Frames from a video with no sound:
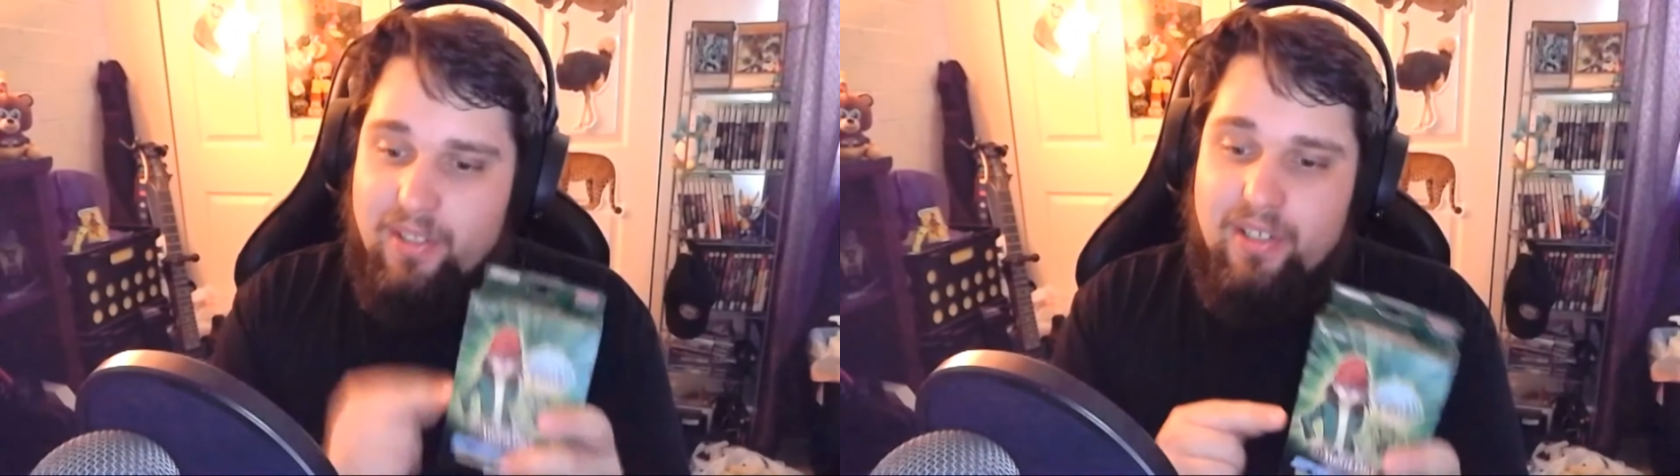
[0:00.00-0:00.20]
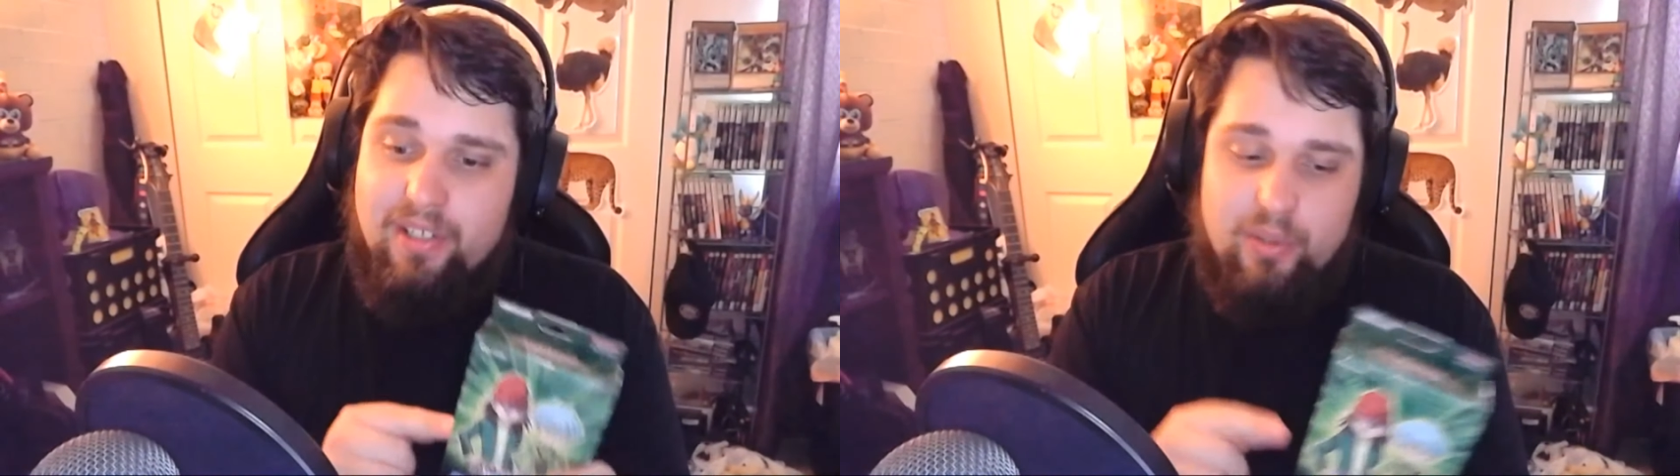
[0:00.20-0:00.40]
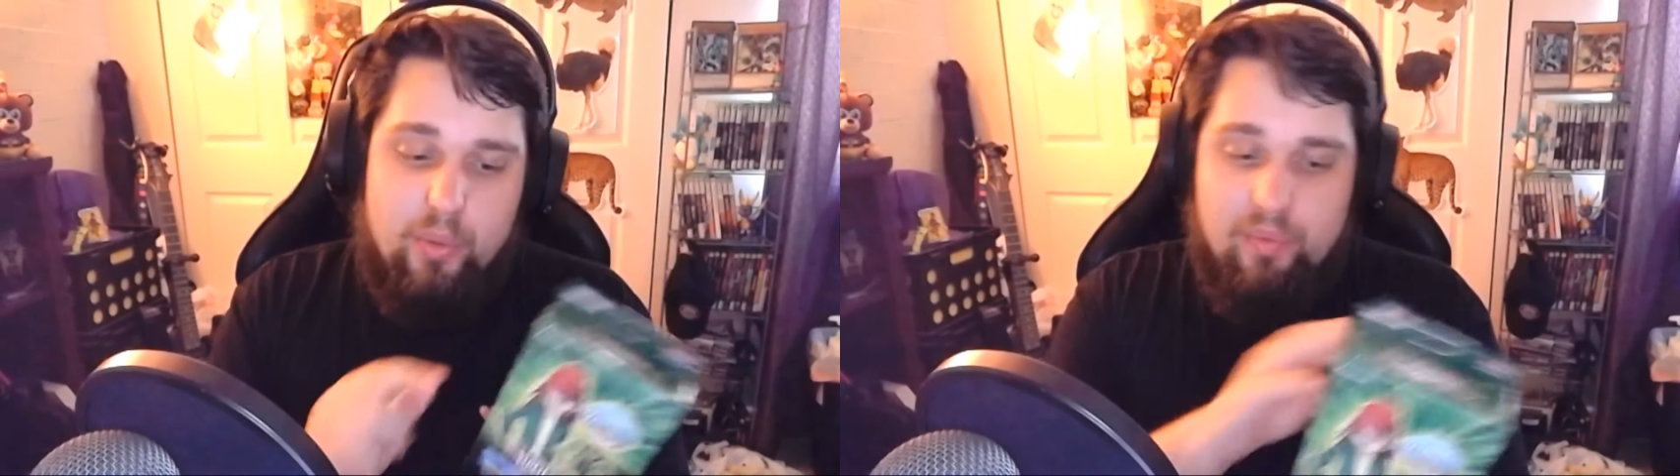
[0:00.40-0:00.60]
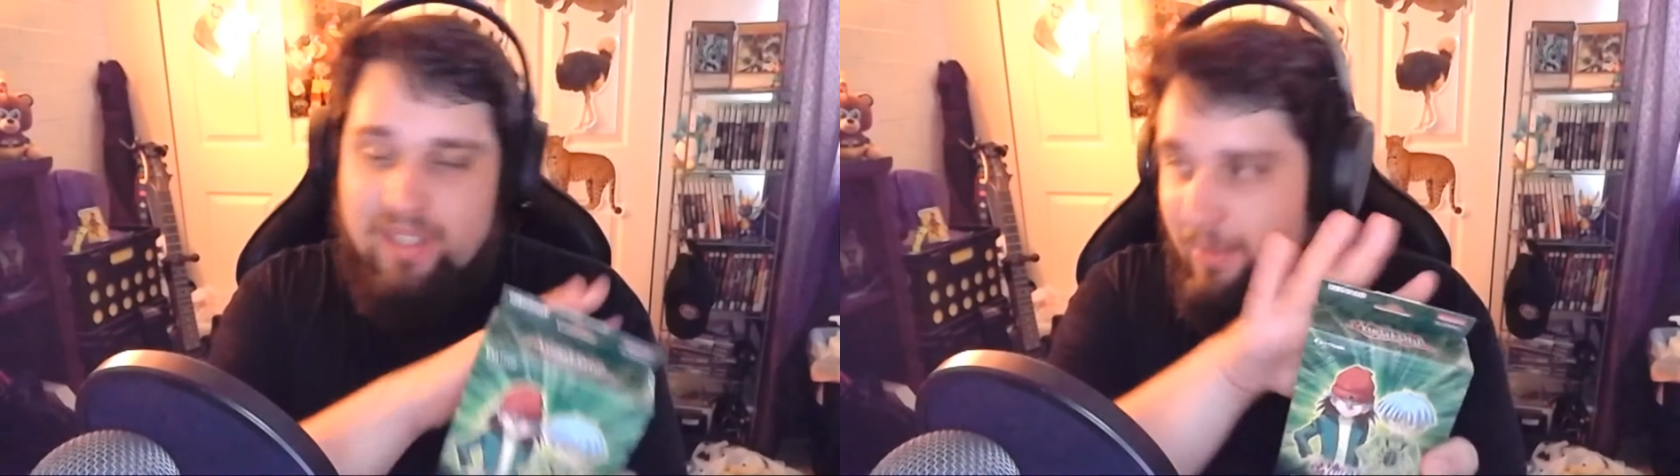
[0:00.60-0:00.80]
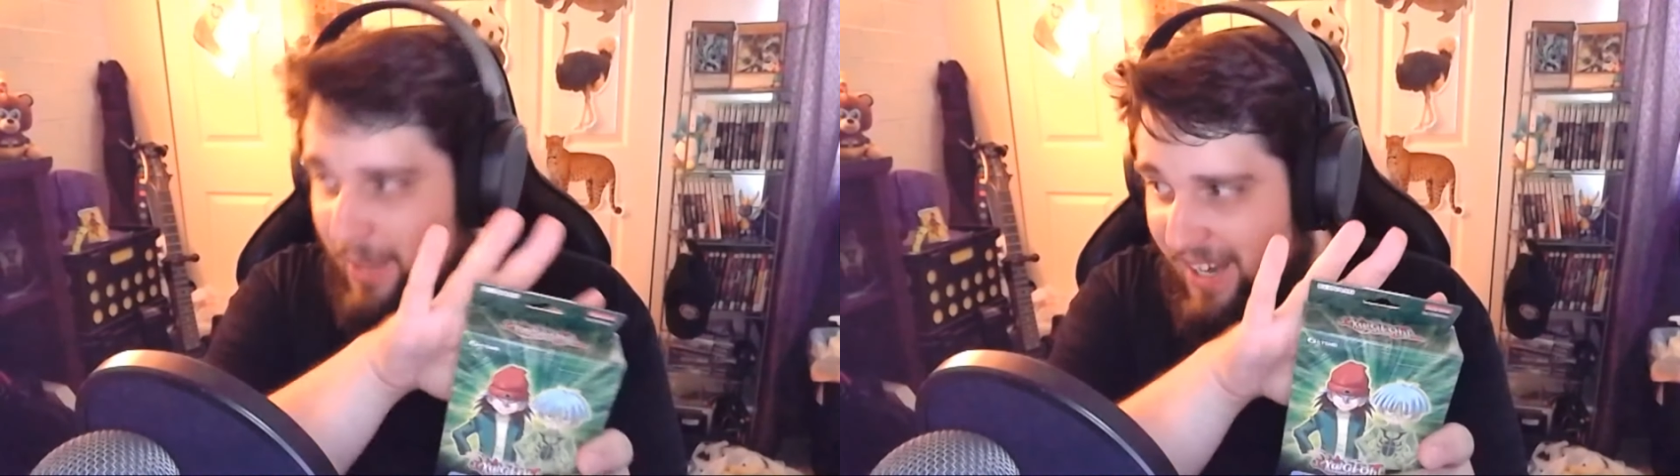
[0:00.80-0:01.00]
cards or
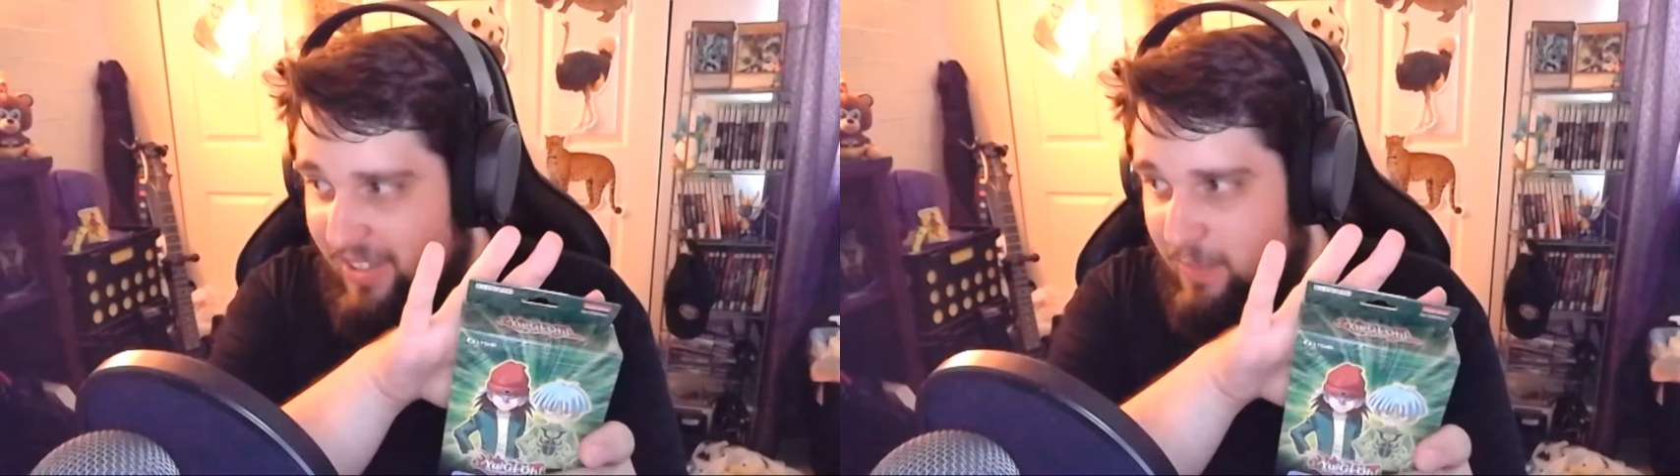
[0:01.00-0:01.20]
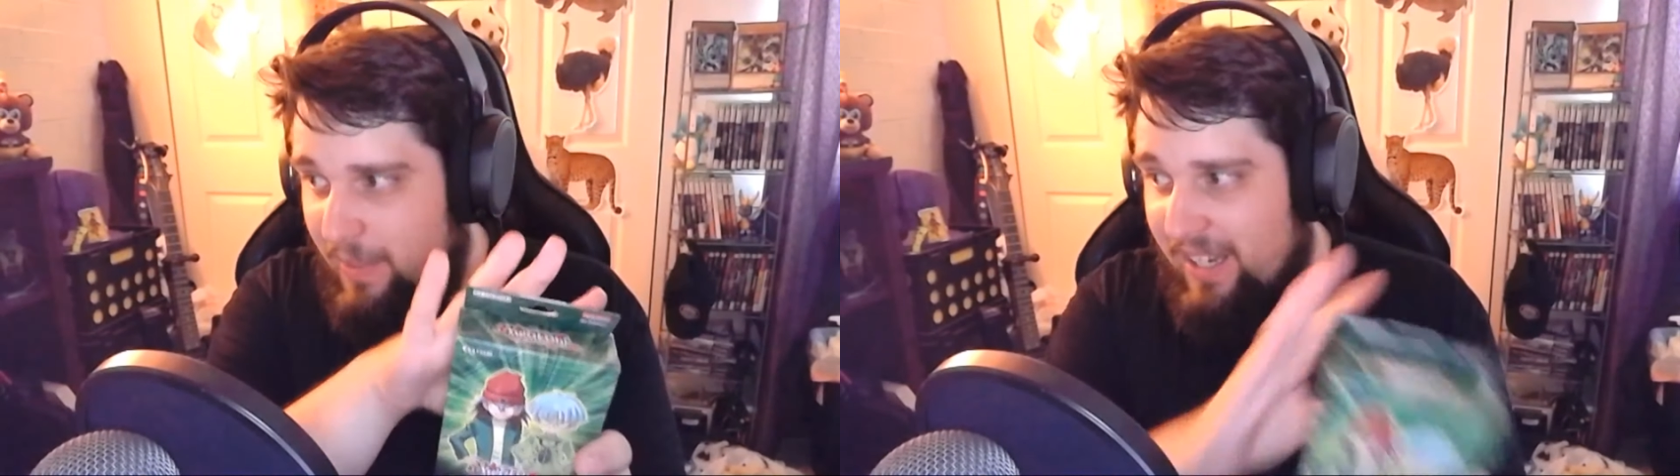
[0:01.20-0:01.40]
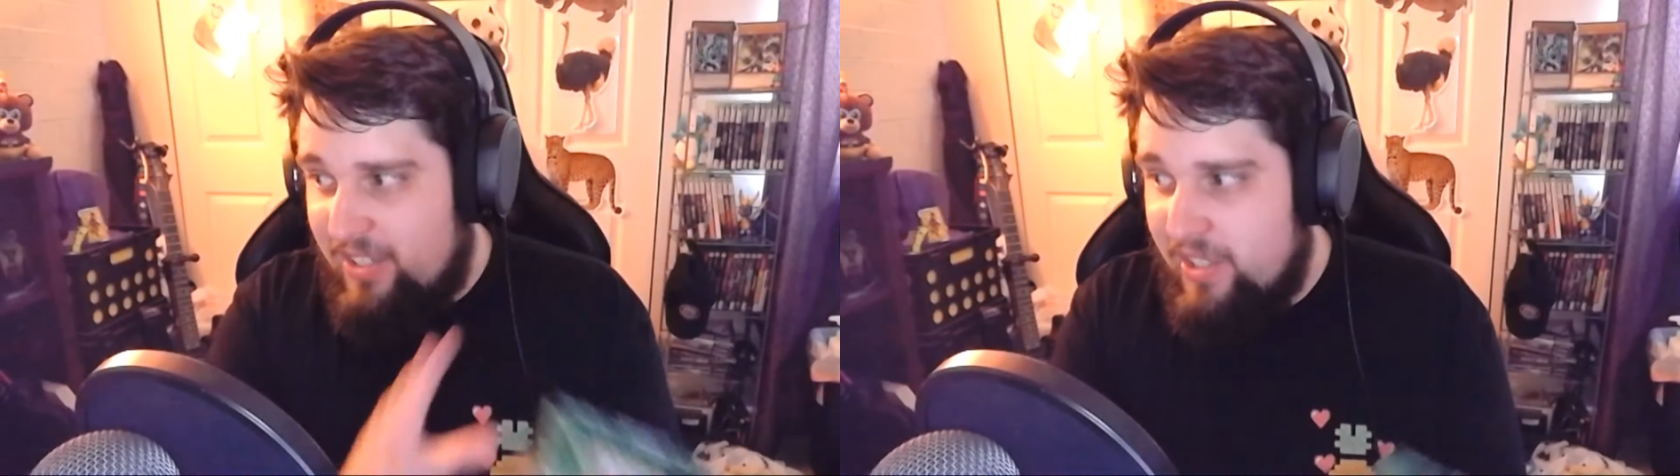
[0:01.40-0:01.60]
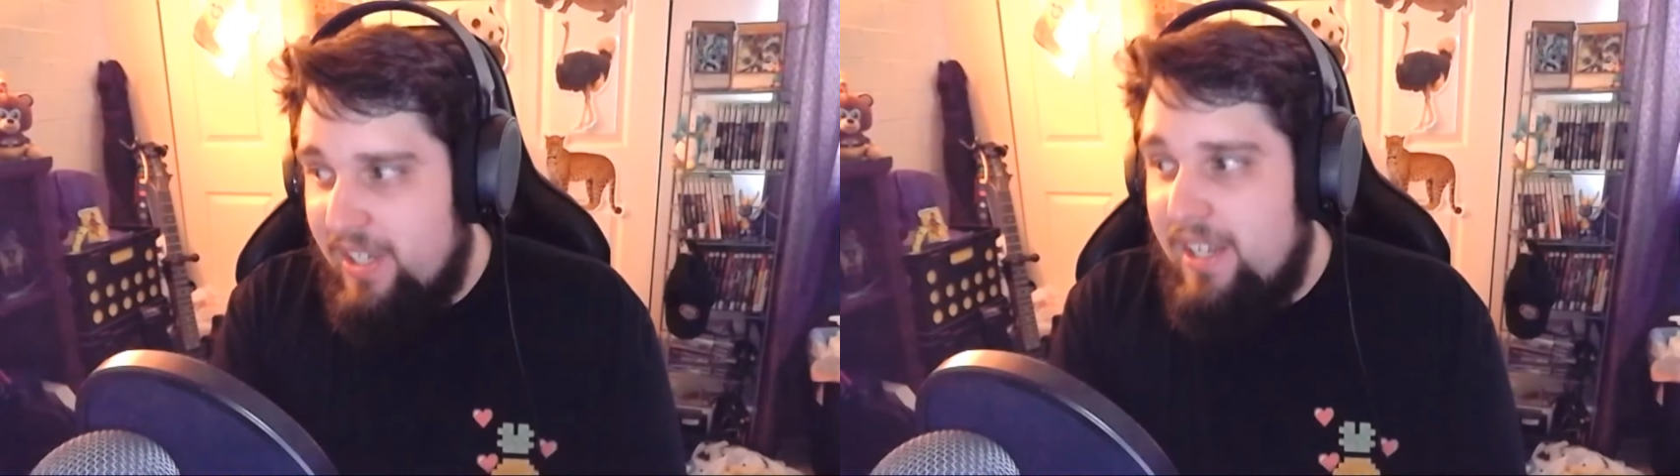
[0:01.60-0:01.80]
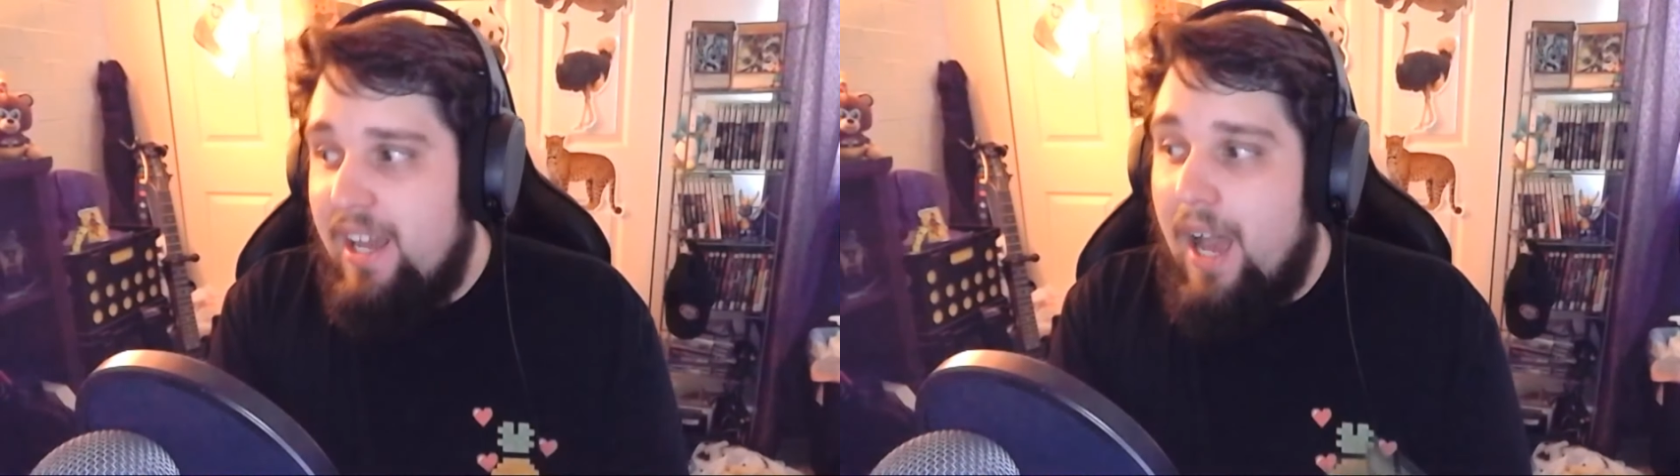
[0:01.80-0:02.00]
read the back of this box.